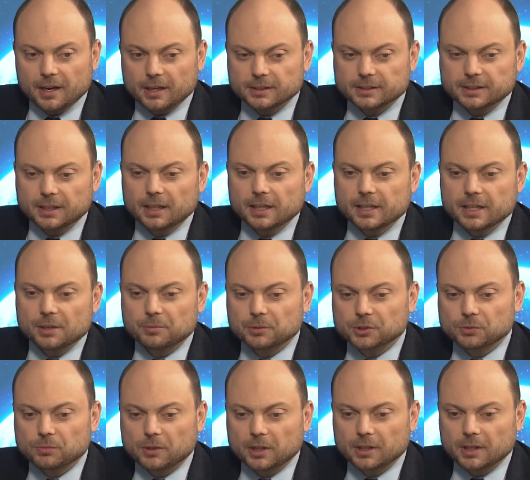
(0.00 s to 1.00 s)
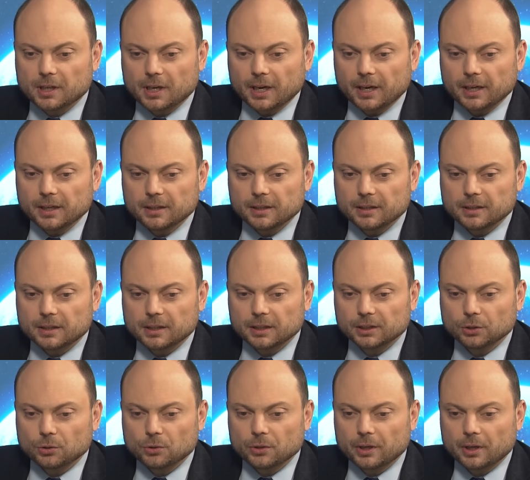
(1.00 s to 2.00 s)
suddenly there was one guy, a
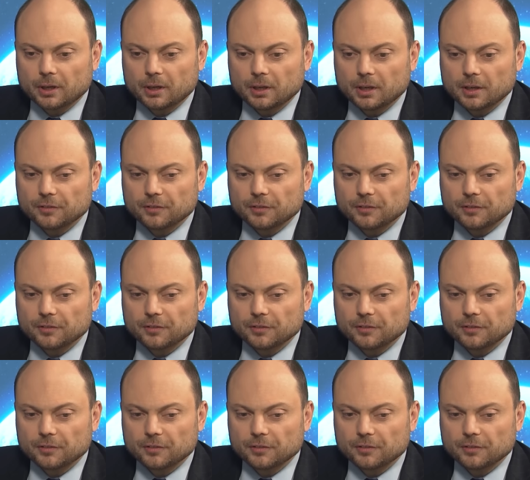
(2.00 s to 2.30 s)
lawyer,